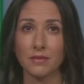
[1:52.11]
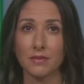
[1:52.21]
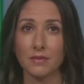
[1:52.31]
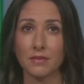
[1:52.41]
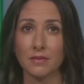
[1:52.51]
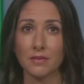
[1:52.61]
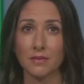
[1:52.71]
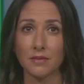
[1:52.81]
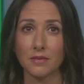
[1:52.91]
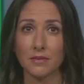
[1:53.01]

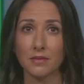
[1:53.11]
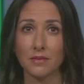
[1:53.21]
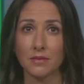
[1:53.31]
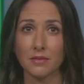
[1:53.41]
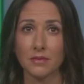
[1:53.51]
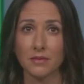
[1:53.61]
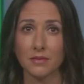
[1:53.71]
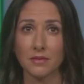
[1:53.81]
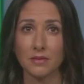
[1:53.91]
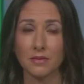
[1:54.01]

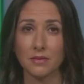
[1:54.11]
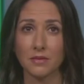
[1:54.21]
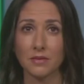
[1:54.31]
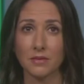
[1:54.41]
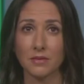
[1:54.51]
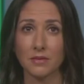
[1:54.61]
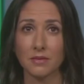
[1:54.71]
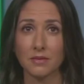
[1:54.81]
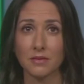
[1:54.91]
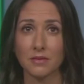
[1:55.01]

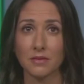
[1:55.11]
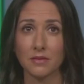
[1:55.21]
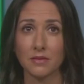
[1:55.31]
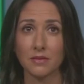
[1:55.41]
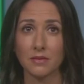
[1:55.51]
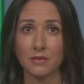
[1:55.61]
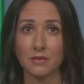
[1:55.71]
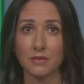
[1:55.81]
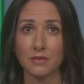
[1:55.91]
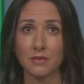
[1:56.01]

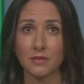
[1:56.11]
The person shown says nothing.